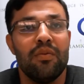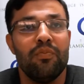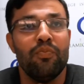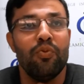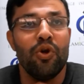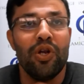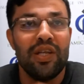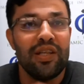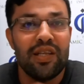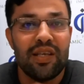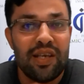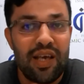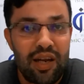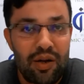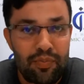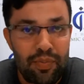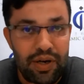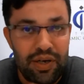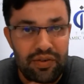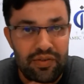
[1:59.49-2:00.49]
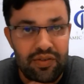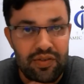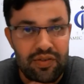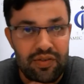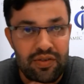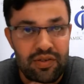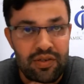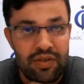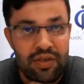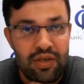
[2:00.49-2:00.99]
political
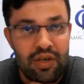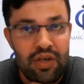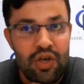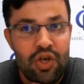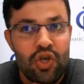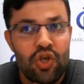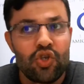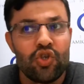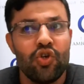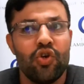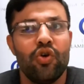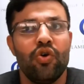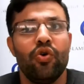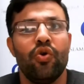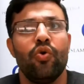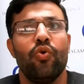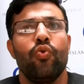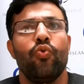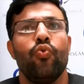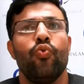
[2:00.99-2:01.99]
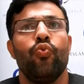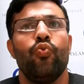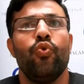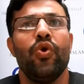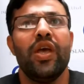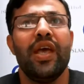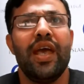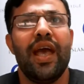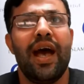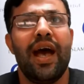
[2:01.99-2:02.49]
parties. So we